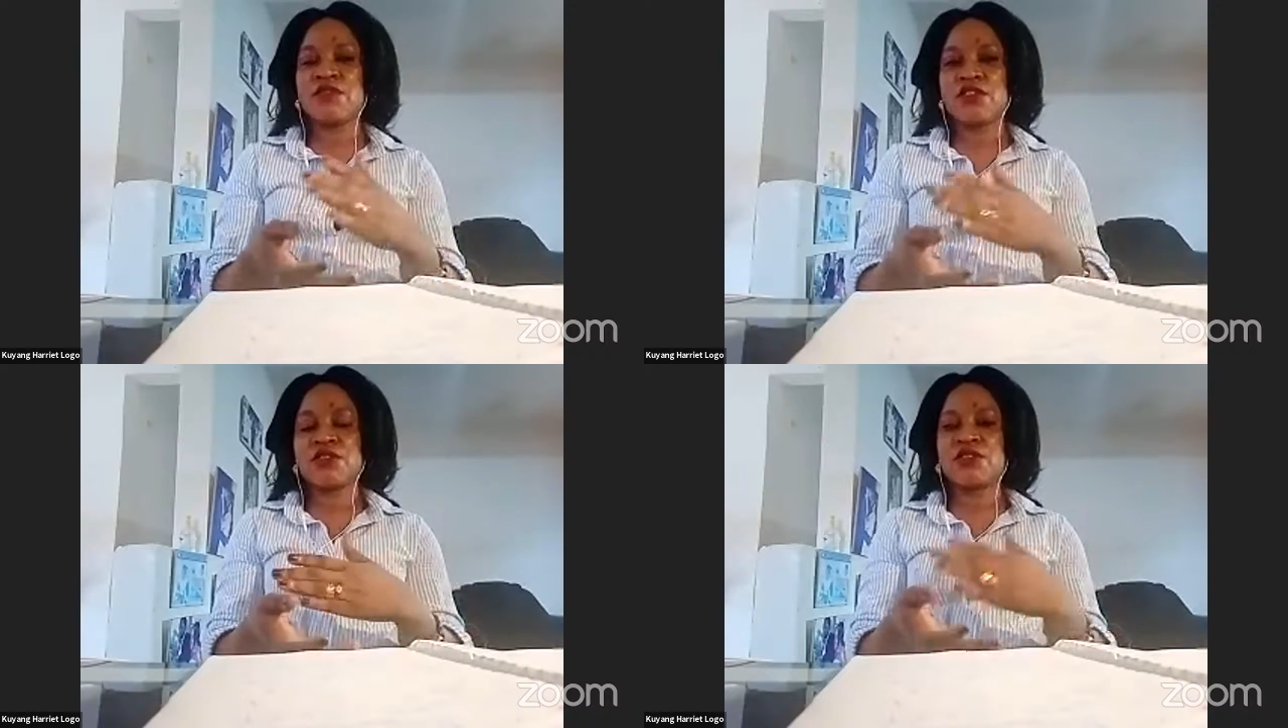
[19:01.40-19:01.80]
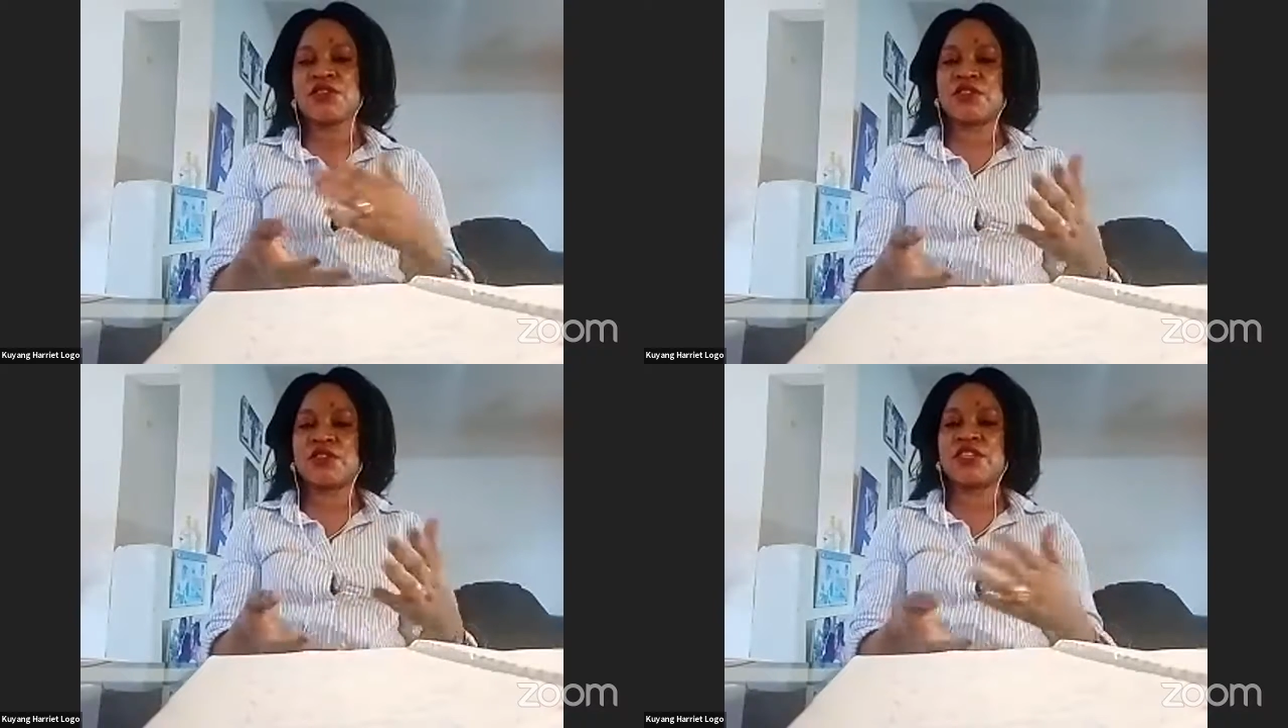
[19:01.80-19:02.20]
for Truth,
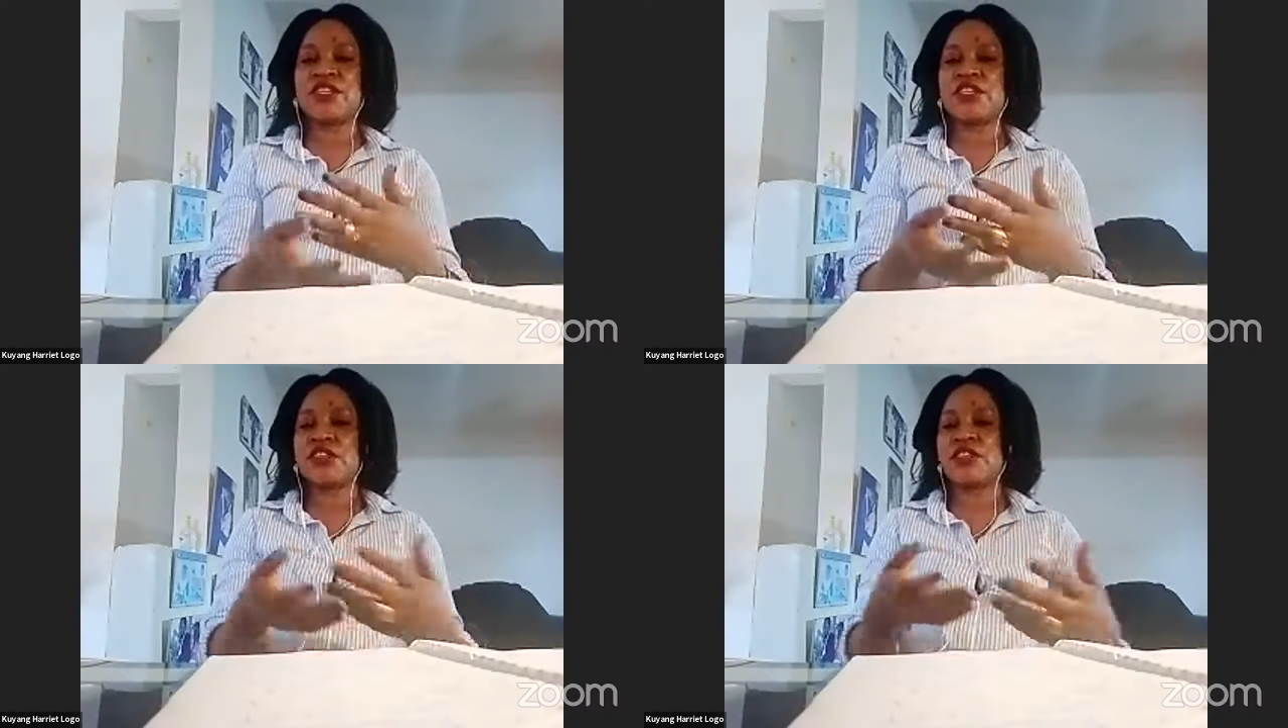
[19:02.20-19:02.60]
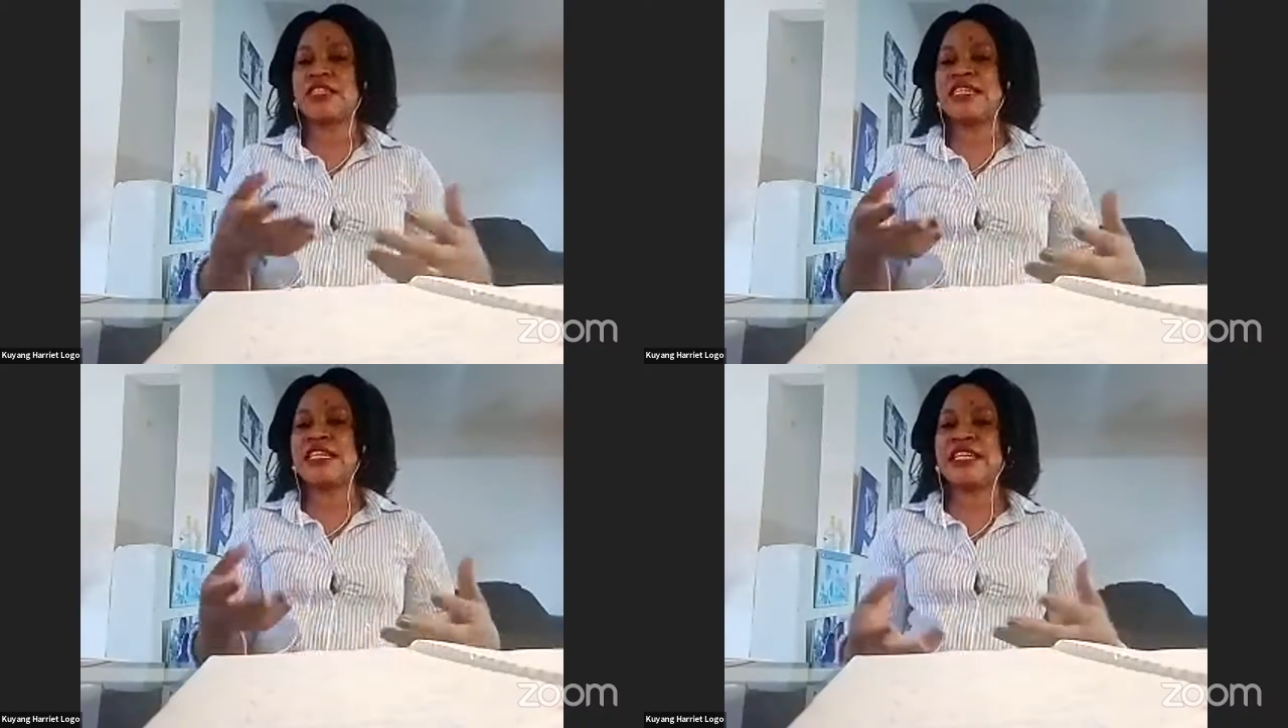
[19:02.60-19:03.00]
Reconciliation
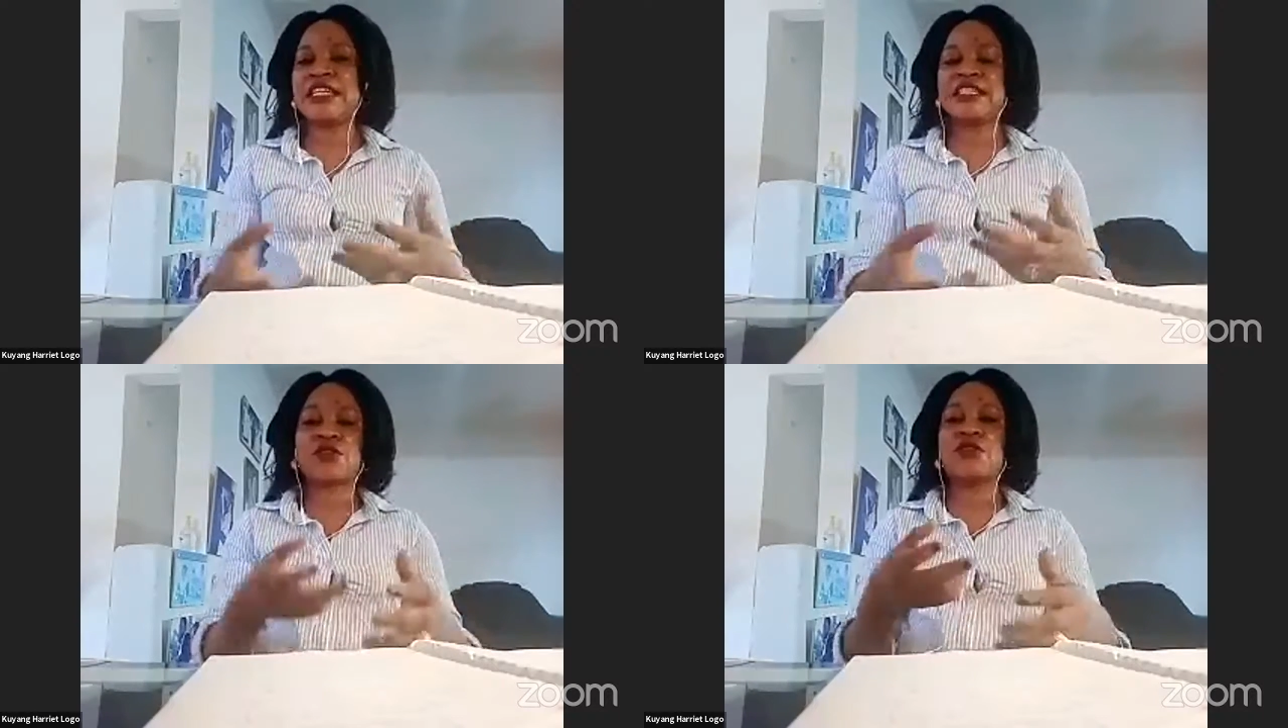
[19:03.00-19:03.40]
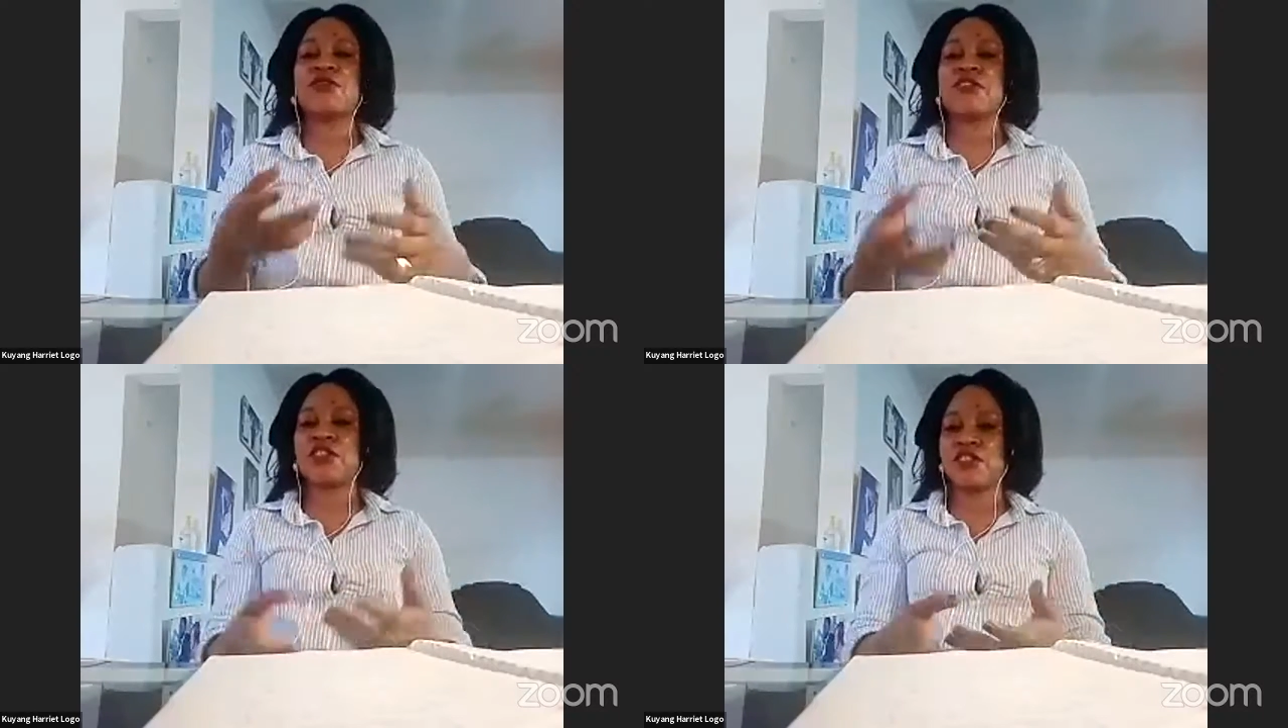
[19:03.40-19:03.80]
and Healing, this
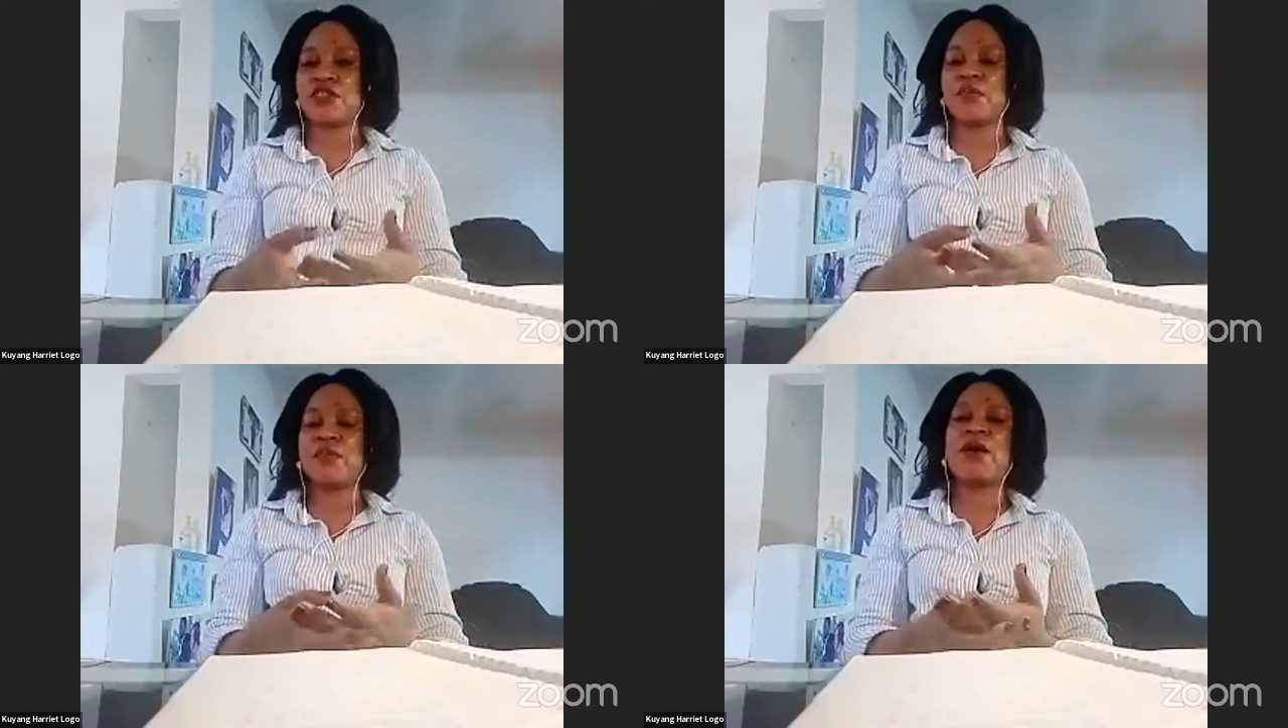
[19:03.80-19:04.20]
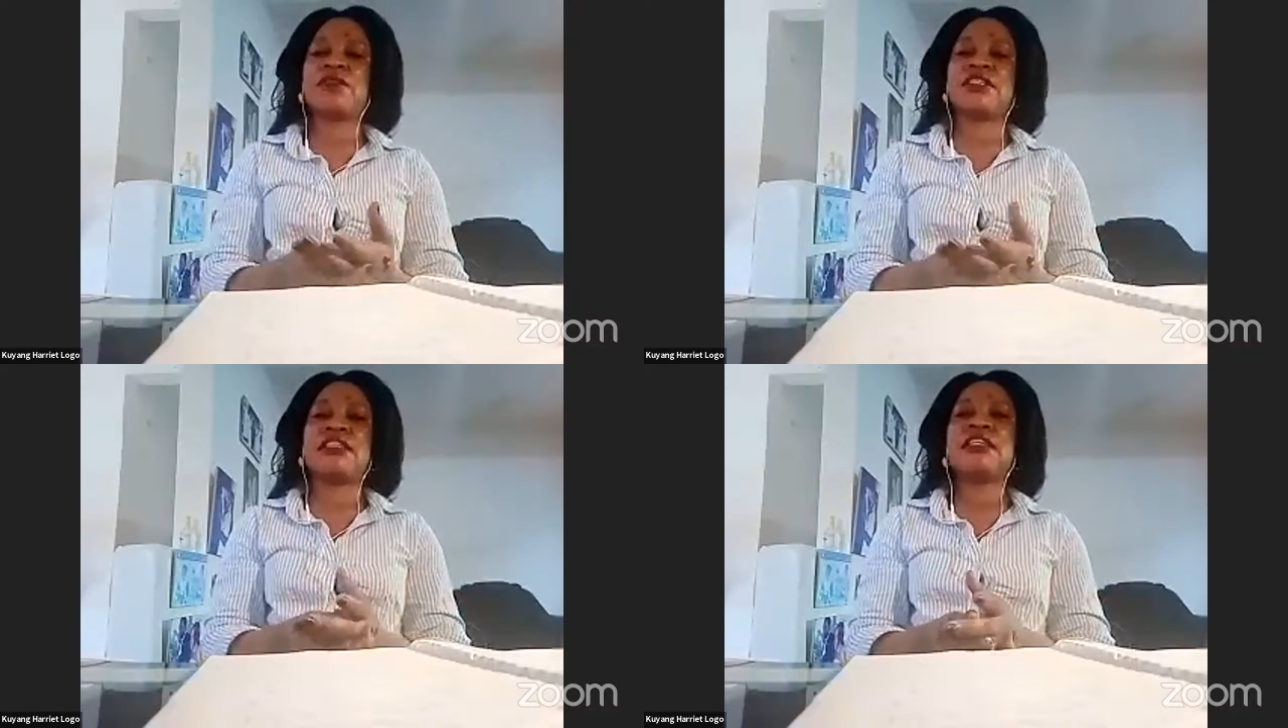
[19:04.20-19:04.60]
conversation
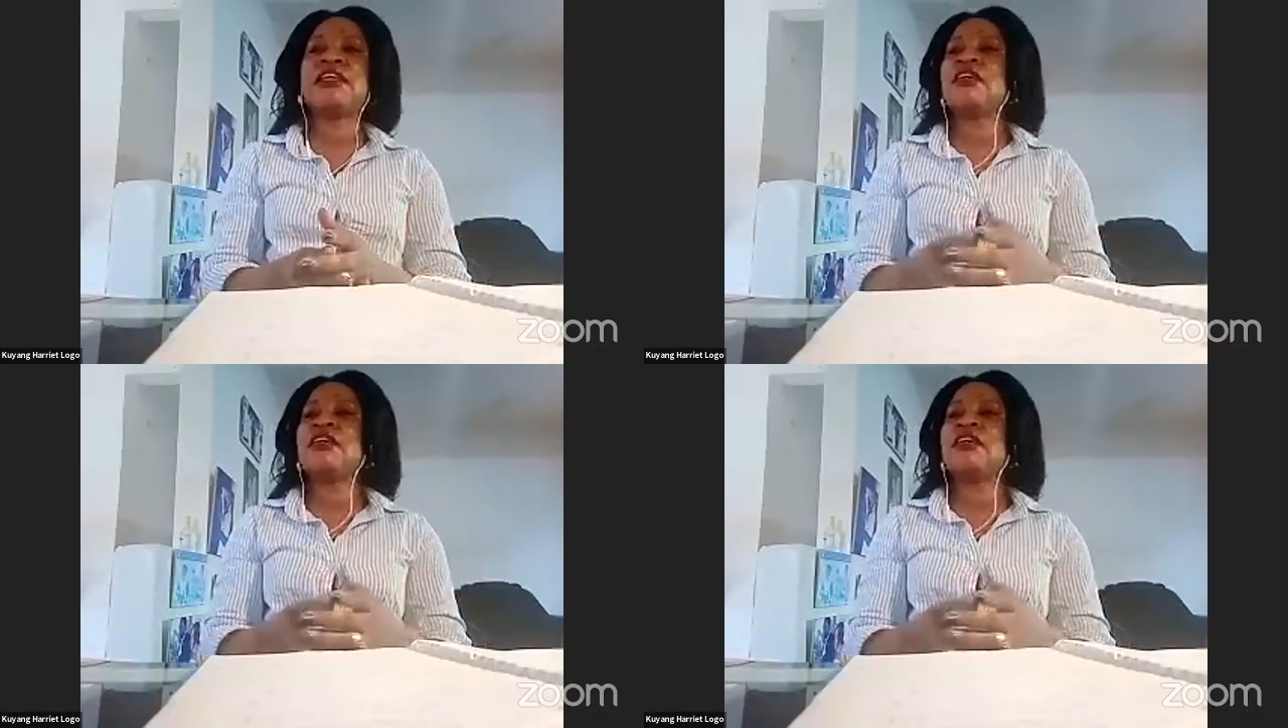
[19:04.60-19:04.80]
about it,